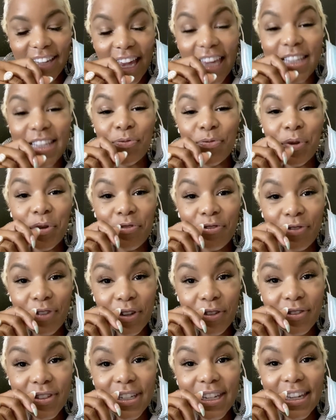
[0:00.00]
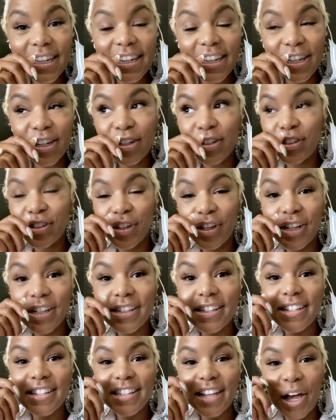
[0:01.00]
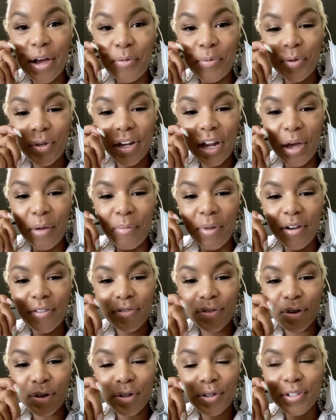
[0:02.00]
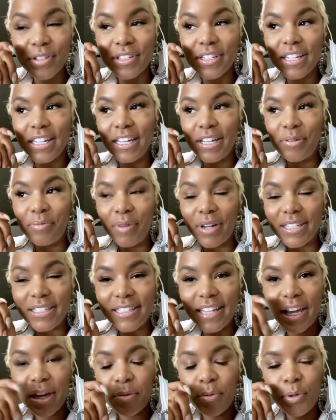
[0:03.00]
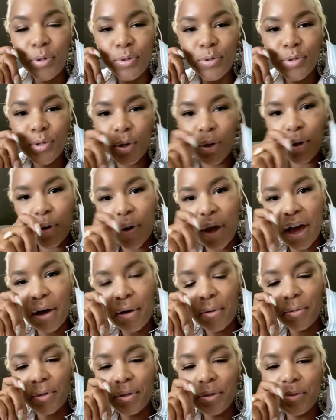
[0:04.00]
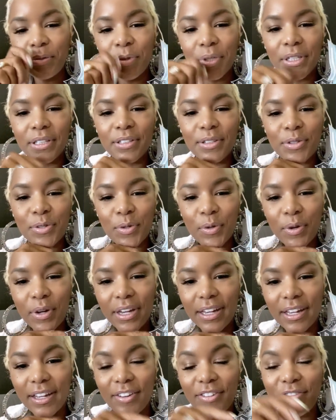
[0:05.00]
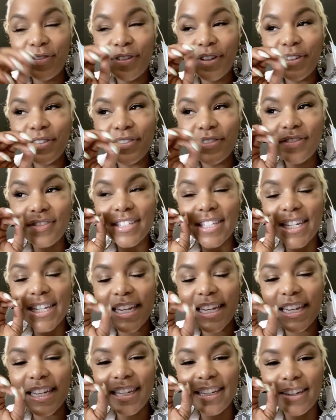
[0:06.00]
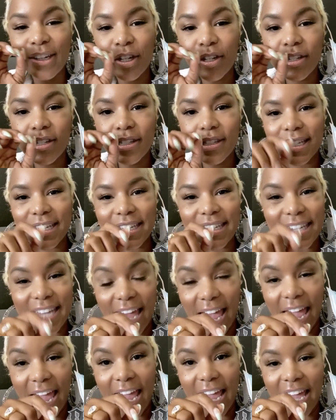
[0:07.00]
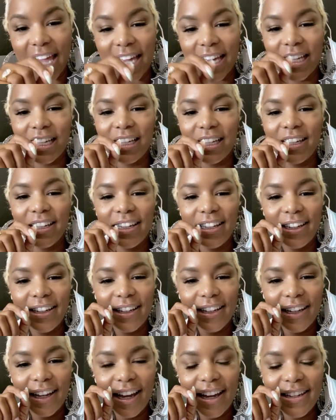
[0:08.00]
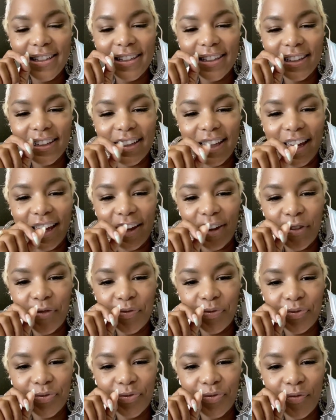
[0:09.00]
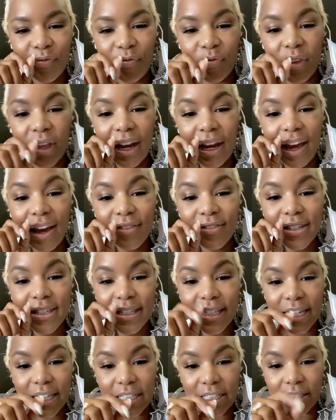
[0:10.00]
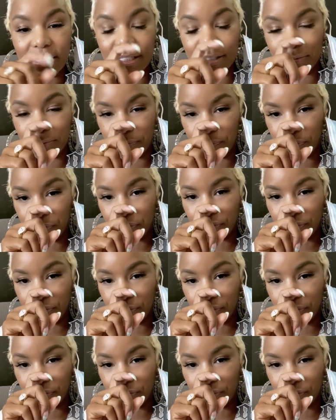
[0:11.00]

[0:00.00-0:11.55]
yeah, it's been 15 years, y'all, since I put out my first, my debut solo album, LeToya. 15 years today, I did that, and I have to say this.